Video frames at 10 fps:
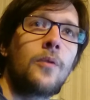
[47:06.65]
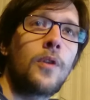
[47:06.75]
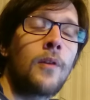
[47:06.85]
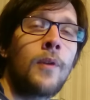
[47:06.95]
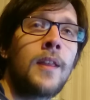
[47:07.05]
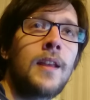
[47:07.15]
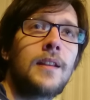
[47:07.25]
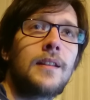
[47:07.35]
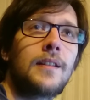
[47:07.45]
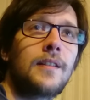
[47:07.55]
we
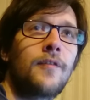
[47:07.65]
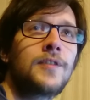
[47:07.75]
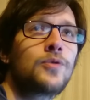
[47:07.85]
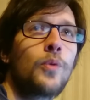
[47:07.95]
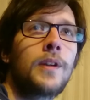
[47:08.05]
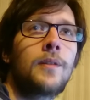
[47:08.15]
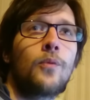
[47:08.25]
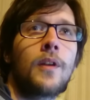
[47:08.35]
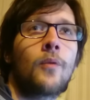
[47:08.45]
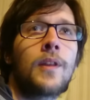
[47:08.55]
already in the fifth week
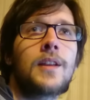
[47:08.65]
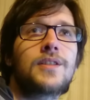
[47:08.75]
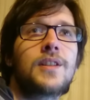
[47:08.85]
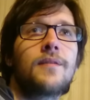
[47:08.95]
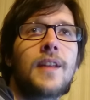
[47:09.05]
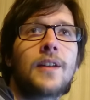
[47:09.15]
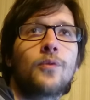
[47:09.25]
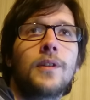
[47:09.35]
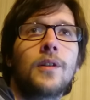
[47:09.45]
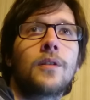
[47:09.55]
we already achieved
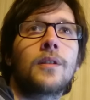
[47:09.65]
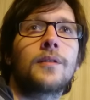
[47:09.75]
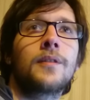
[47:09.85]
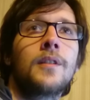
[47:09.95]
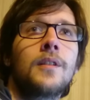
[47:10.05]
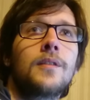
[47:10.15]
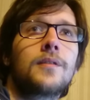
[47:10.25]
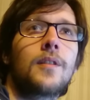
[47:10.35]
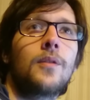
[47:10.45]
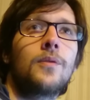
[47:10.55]
that with Oculus
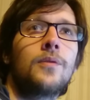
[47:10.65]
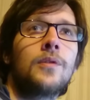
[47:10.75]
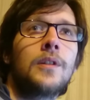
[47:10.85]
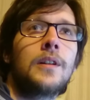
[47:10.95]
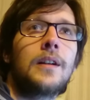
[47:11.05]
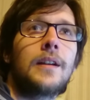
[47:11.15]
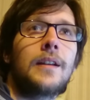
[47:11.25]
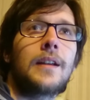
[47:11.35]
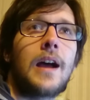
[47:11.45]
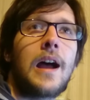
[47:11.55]
so
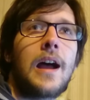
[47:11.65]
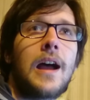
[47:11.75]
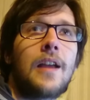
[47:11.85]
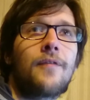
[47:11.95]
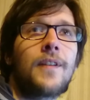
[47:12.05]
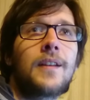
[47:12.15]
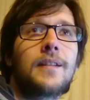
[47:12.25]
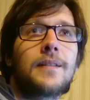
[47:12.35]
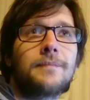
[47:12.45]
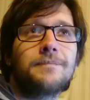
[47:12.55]
uh, I, I, think